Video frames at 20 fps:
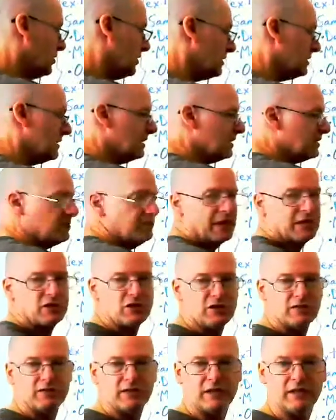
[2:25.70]
just this much
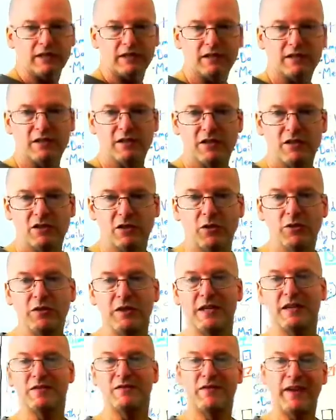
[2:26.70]
of it. So
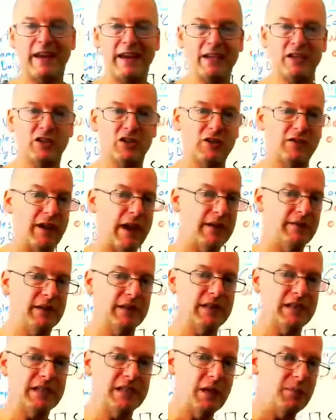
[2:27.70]
the advantage of having
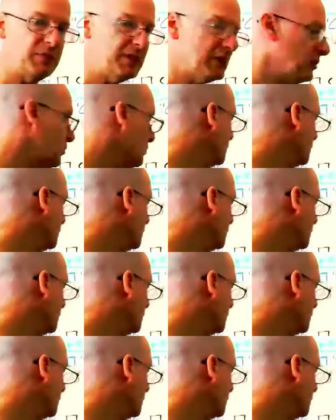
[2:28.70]
the snipping